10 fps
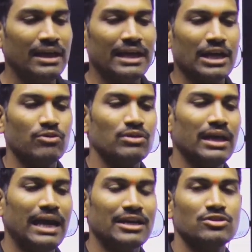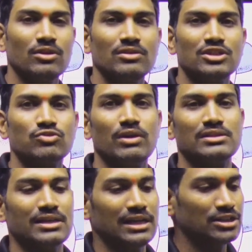Around the axon, the Schwann
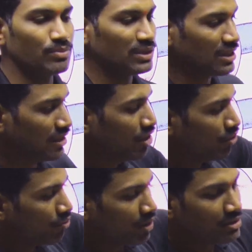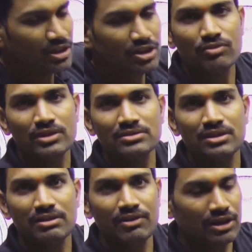cell is present. What this Schwann
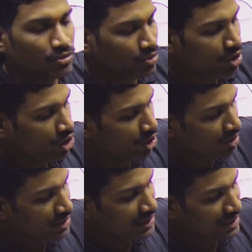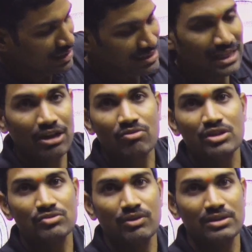cell will do? On the inner side of the
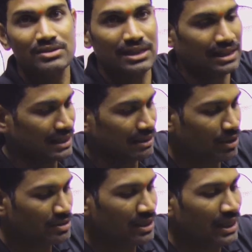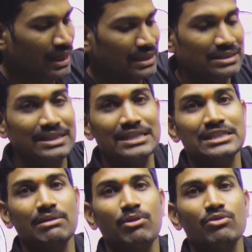Schwann cell, that means just
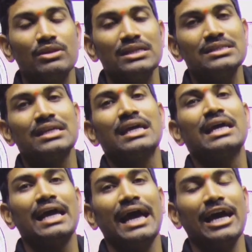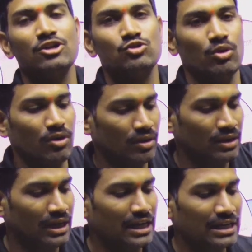above this axon,
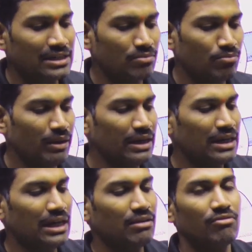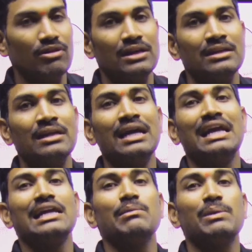it is making one
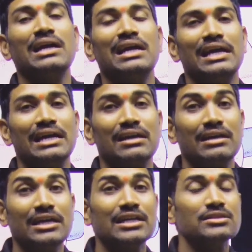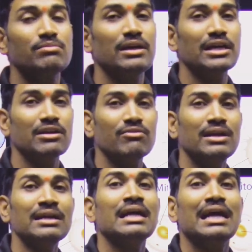lipid layer. It is making
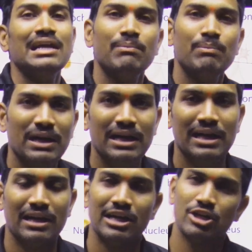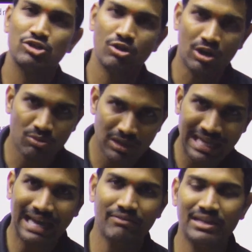one lipid layer. It is not only
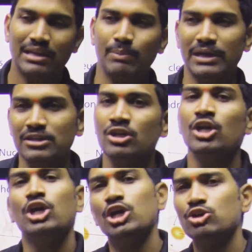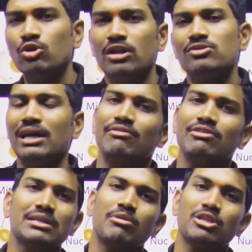having lipids, it is also having
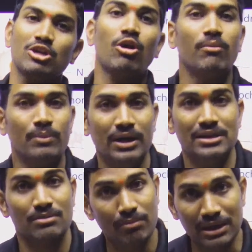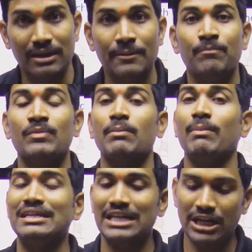some other components, but
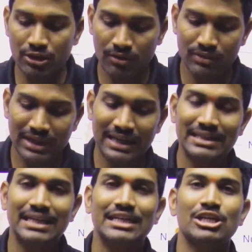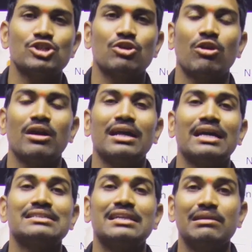majority of the content is called
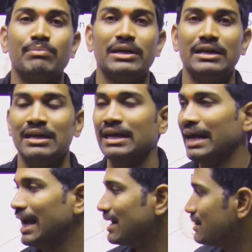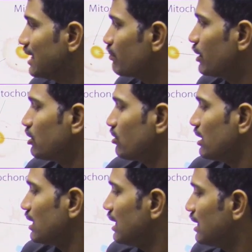as a lipid, and that particular
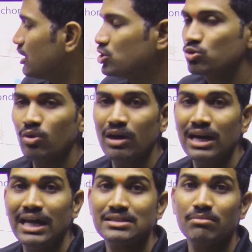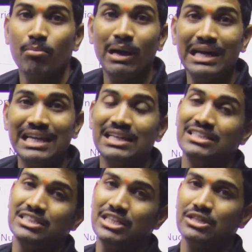layer is called as myelin
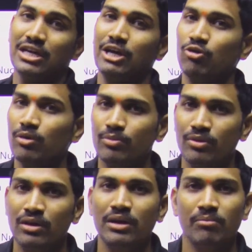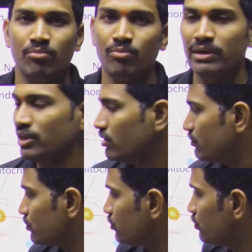sheath. I hope many
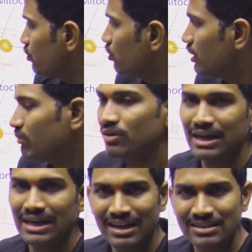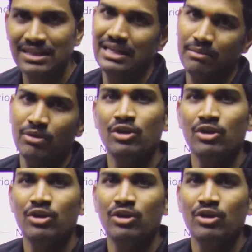of you know about at least the name.